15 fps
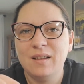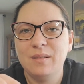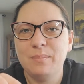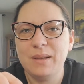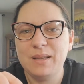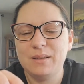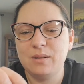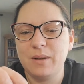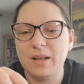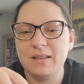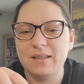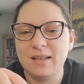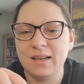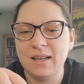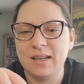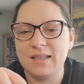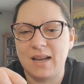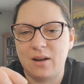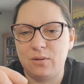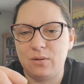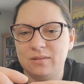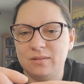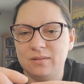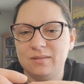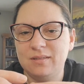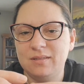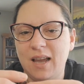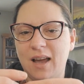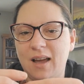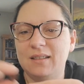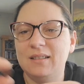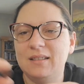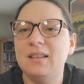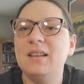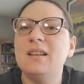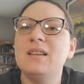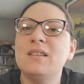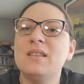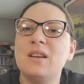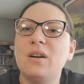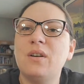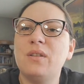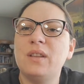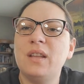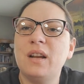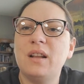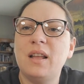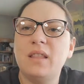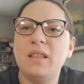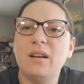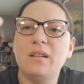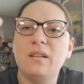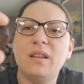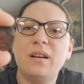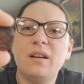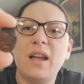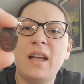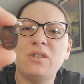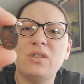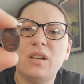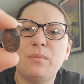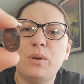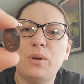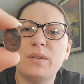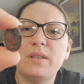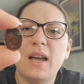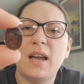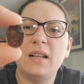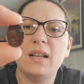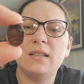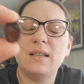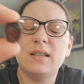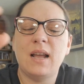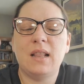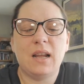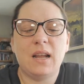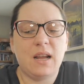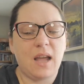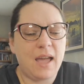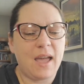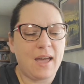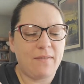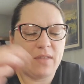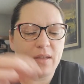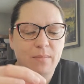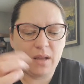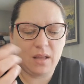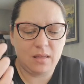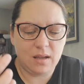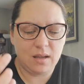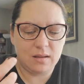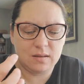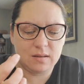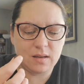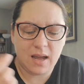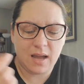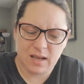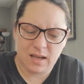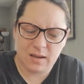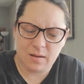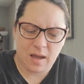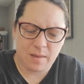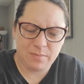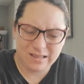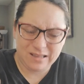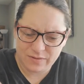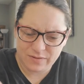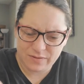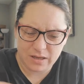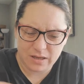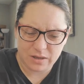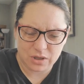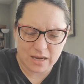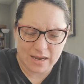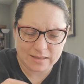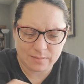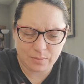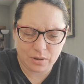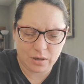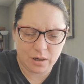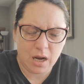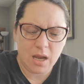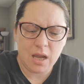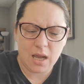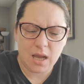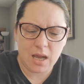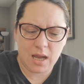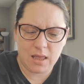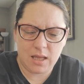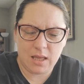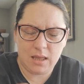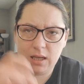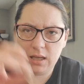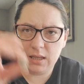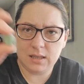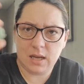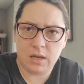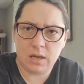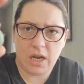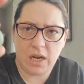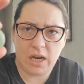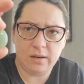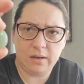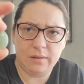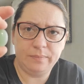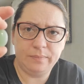Mr. Bunsen, get down. Yeah. So they're and they're they're etched on both sides, and they I have them in this I think I believe to be a jasper, and then these a jade.